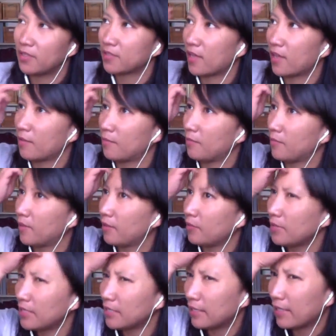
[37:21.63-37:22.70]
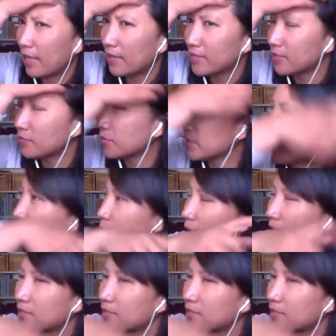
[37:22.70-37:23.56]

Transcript: I think it wasn't this past